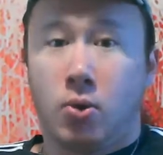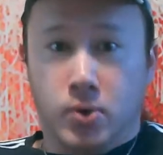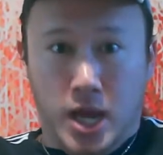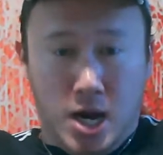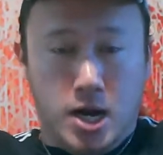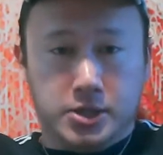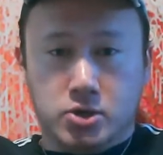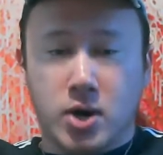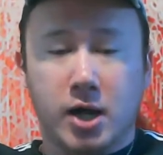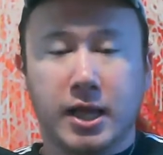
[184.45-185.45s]
You
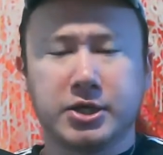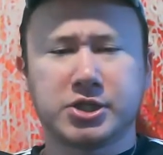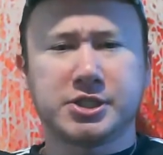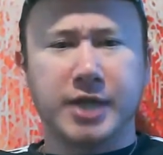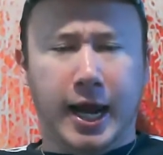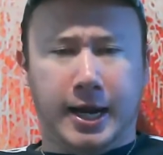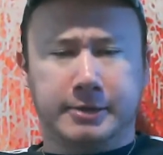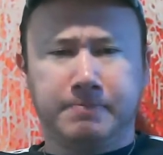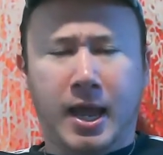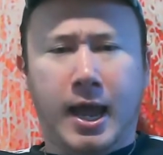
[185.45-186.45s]
all
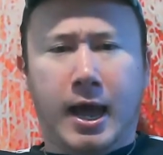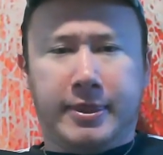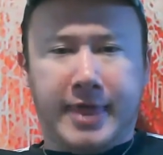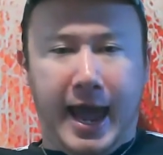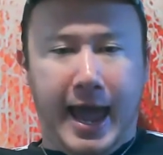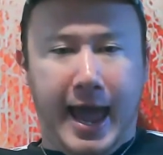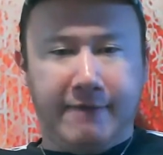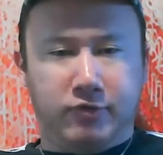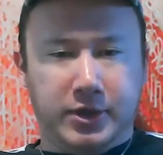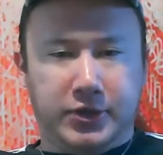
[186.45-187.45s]
understand that
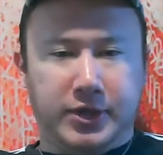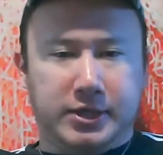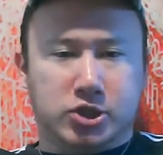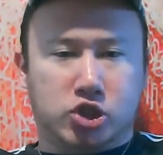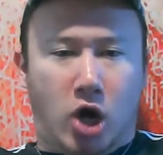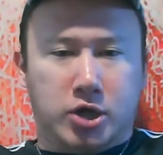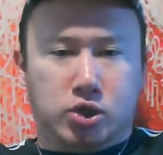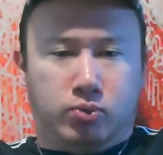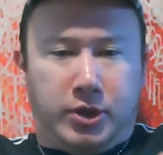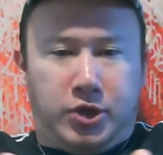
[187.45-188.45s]
everything starts
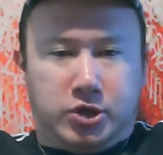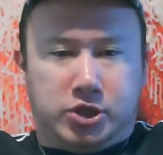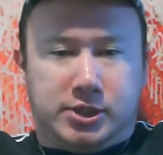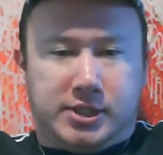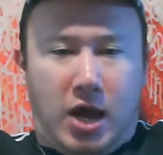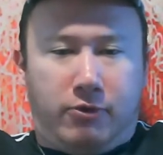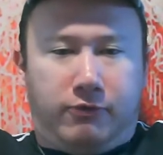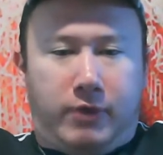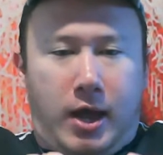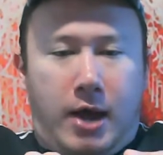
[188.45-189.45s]
with
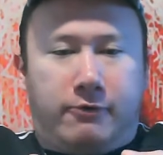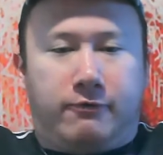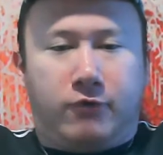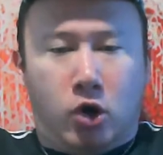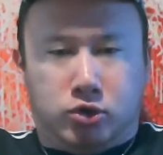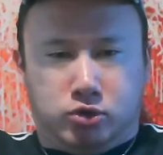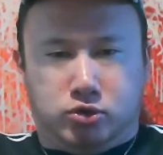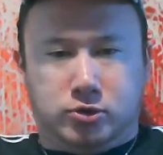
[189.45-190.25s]
yourself first.